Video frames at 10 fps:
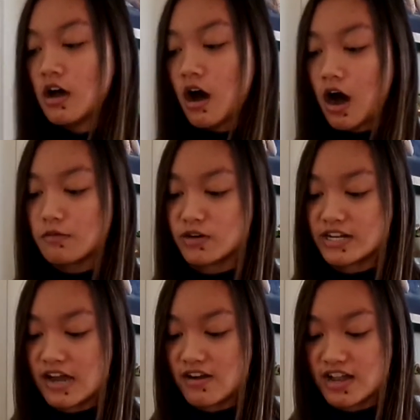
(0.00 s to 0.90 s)
Um, right
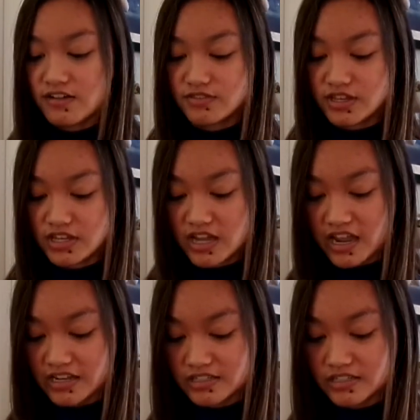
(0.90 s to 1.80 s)
now I have the
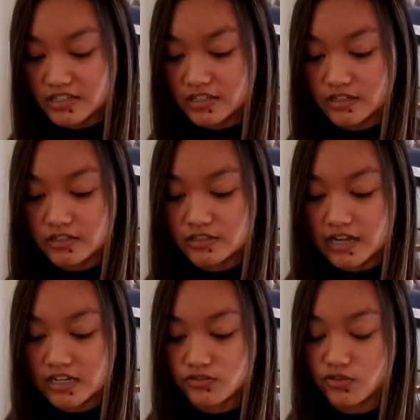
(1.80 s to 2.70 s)
eighteen
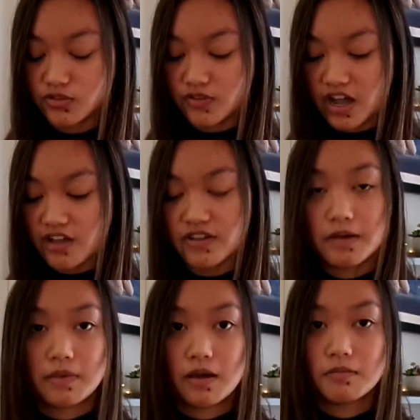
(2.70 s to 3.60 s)
to fifty-five
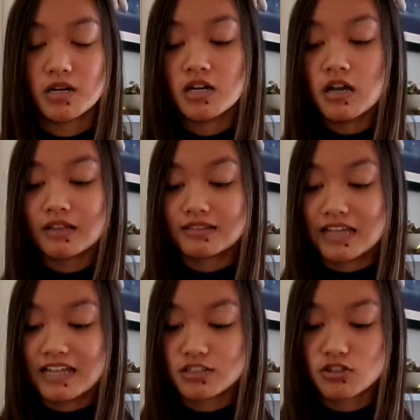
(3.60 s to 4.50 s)
millimeter
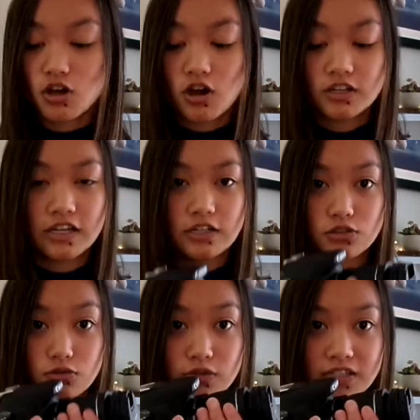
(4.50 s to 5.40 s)
lens on, and
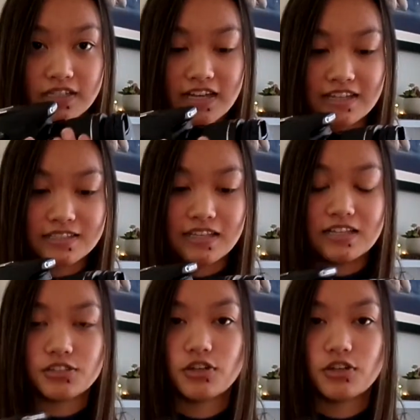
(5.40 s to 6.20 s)
it's a really nice lens.